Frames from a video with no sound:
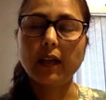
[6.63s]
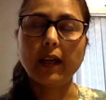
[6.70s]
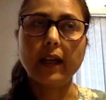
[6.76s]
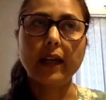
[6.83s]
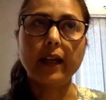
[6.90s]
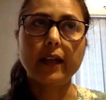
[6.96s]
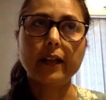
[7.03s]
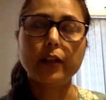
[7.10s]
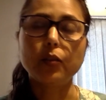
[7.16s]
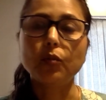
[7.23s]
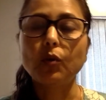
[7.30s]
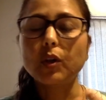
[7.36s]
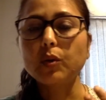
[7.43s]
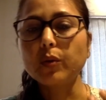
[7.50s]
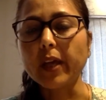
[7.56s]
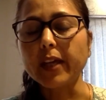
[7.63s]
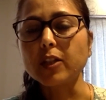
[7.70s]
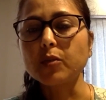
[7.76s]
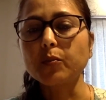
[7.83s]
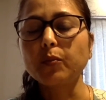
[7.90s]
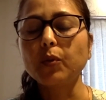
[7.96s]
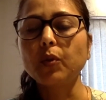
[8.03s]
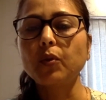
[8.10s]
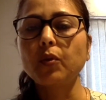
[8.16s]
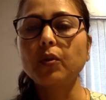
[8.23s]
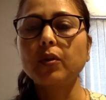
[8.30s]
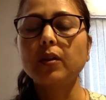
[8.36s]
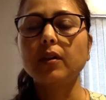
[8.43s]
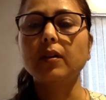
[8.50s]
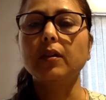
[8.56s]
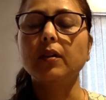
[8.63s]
and you want to explore